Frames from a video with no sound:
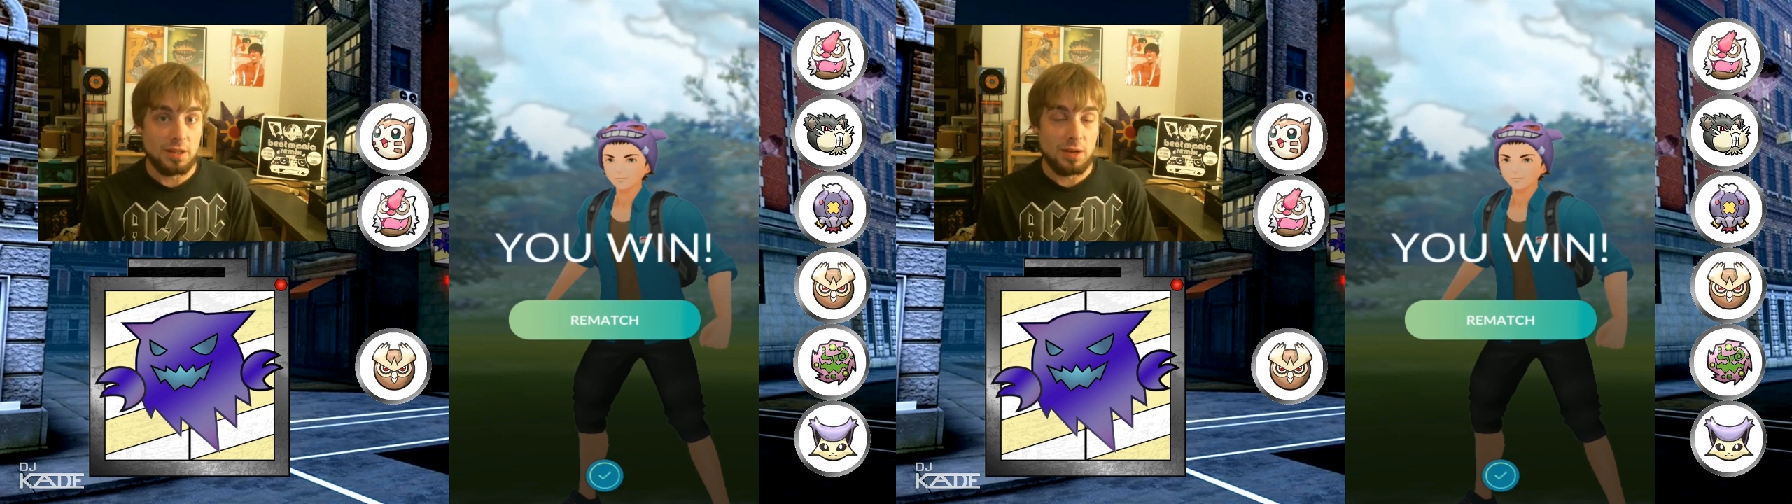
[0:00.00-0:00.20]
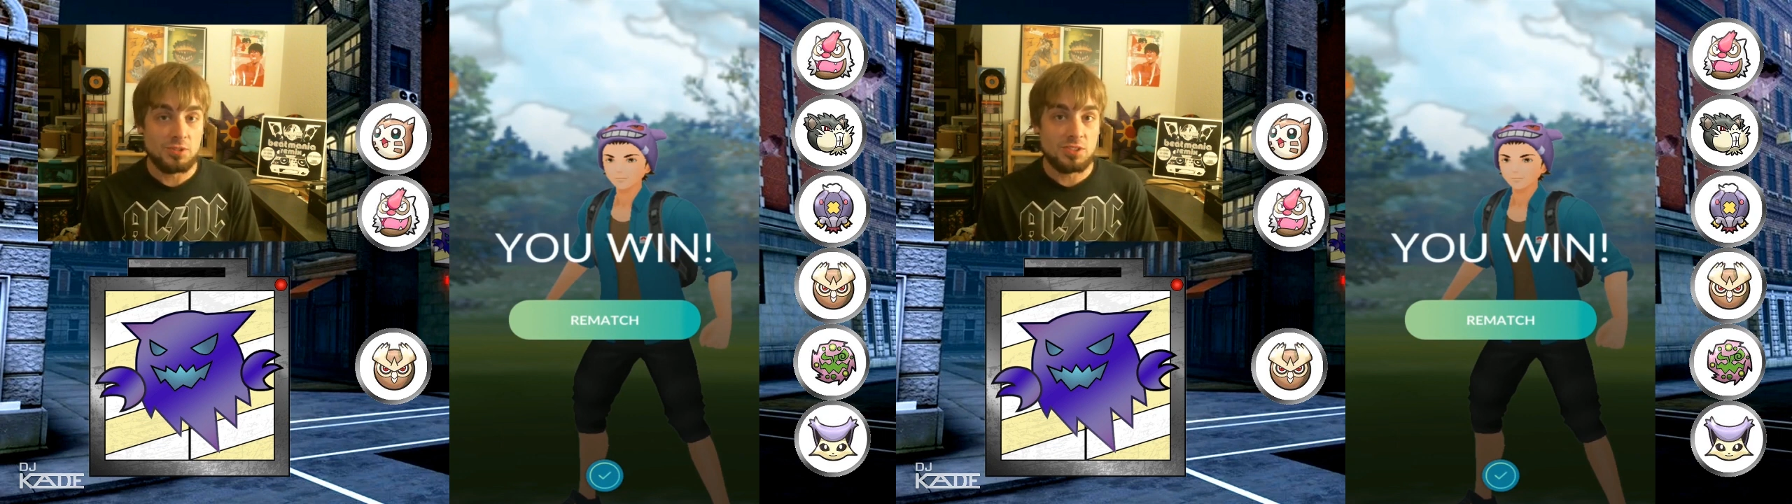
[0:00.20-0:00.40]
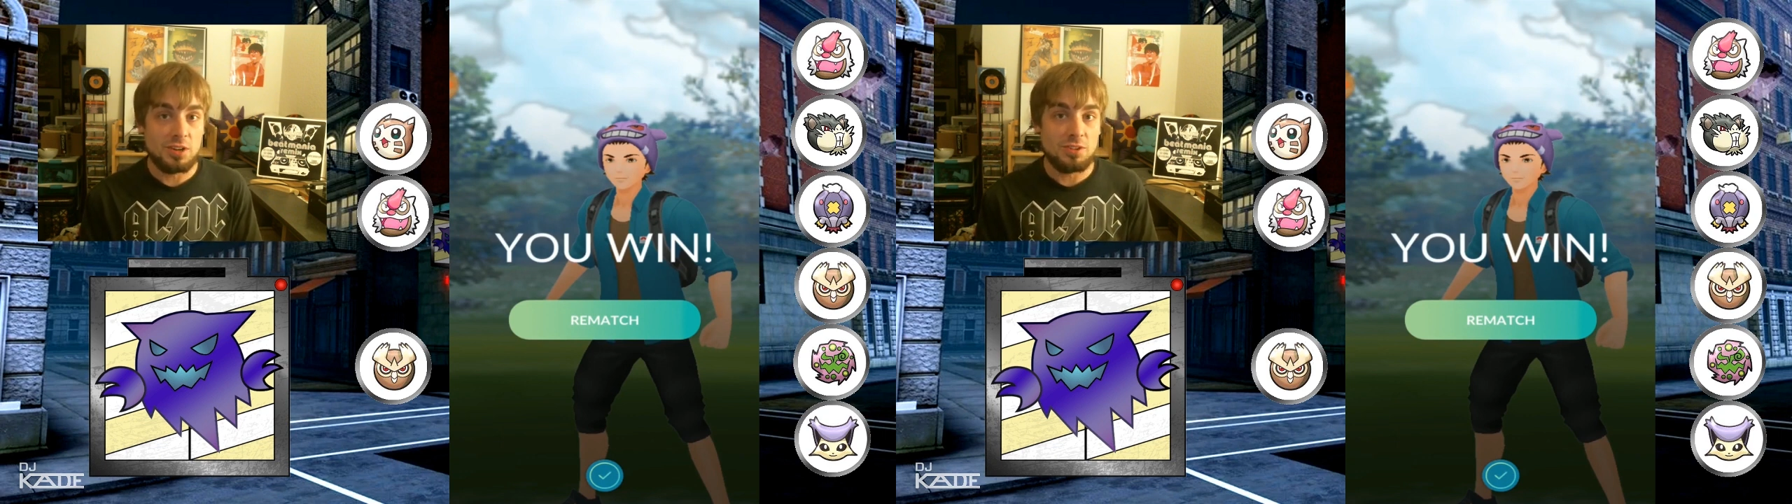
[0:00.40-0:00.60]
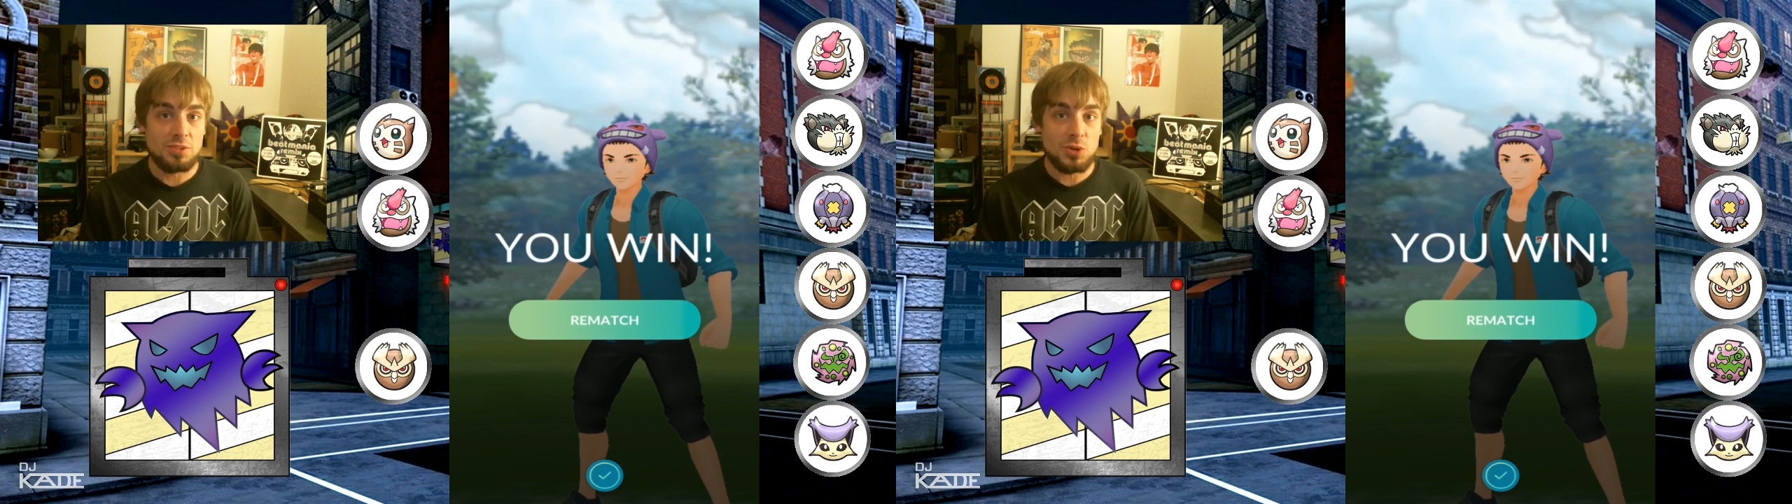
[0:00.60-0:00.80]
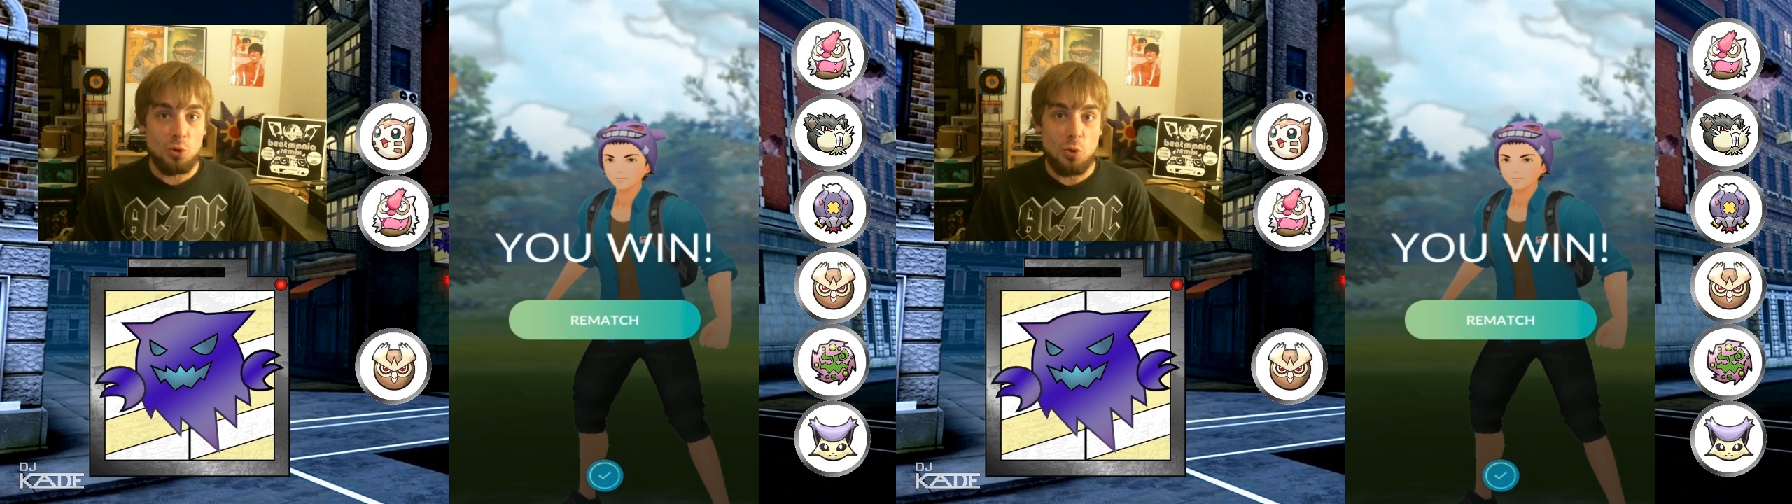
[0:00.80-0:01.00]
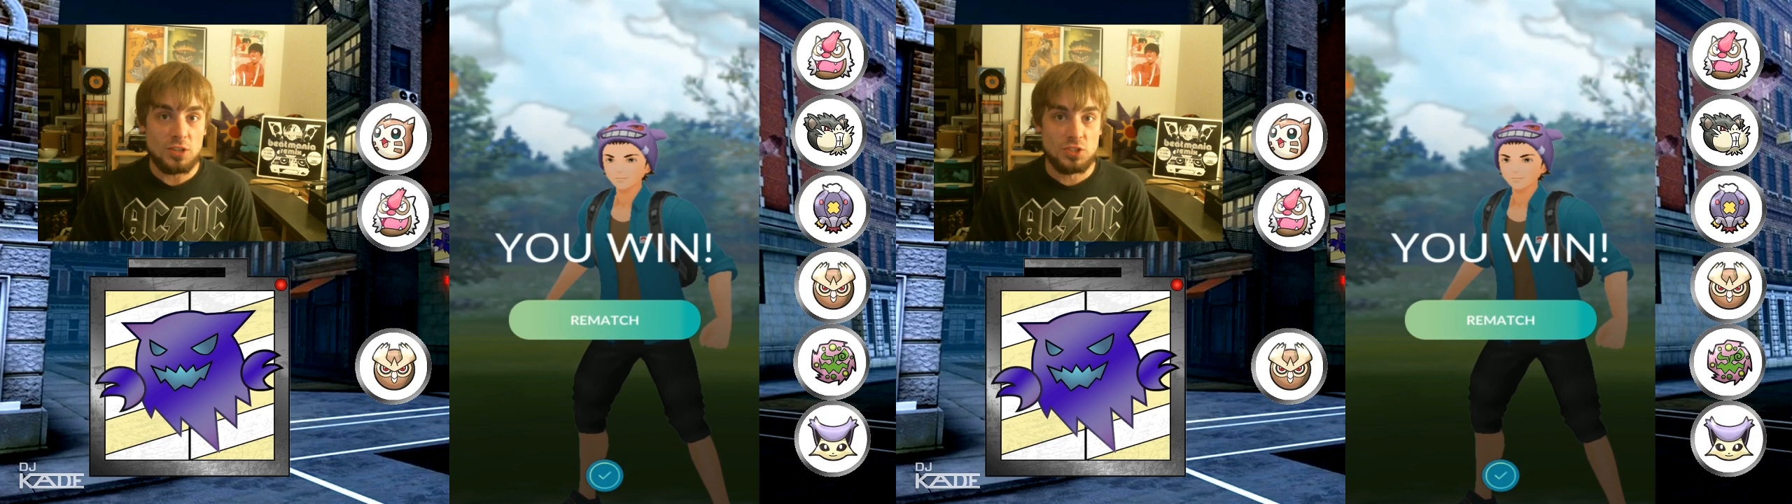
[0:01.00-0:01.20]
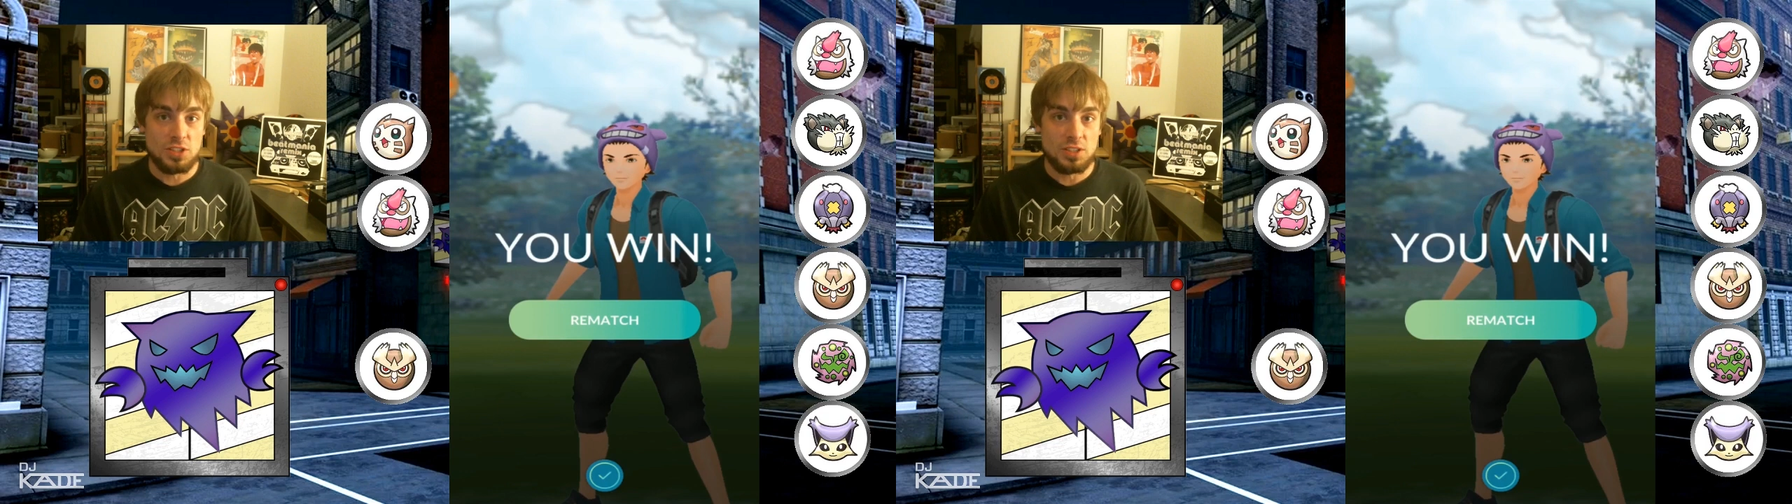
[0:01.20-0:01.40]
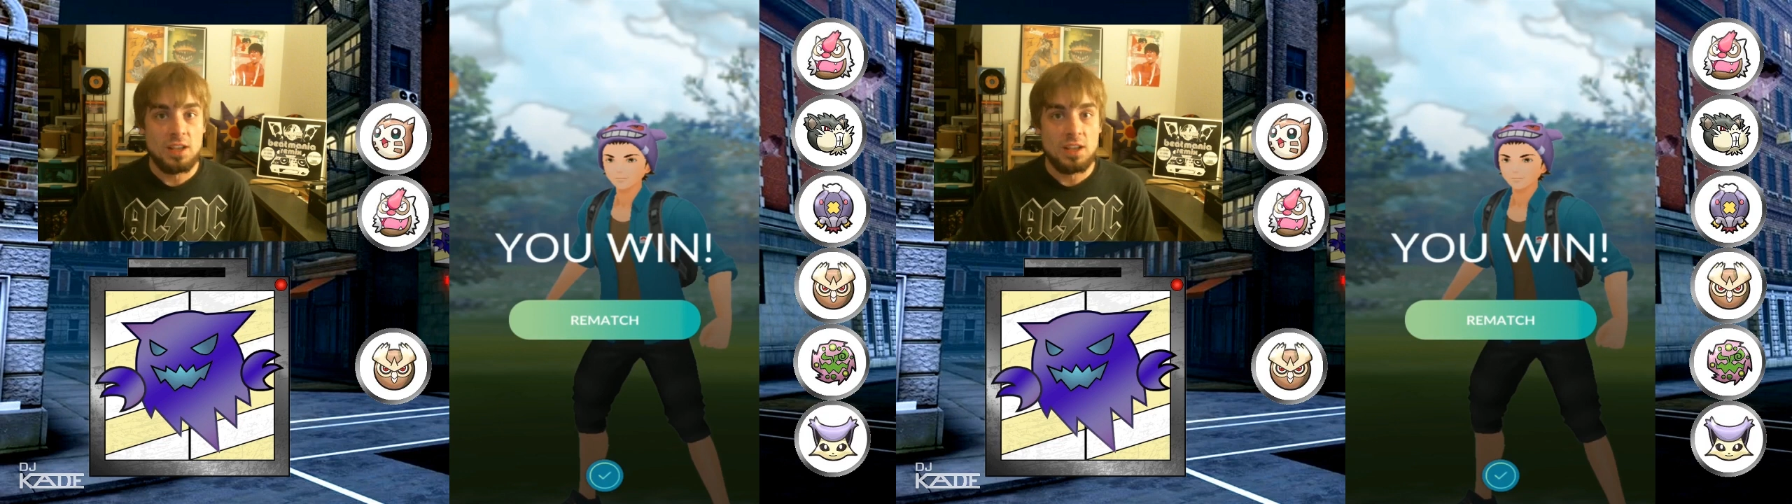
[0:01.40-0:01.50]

I was starting to question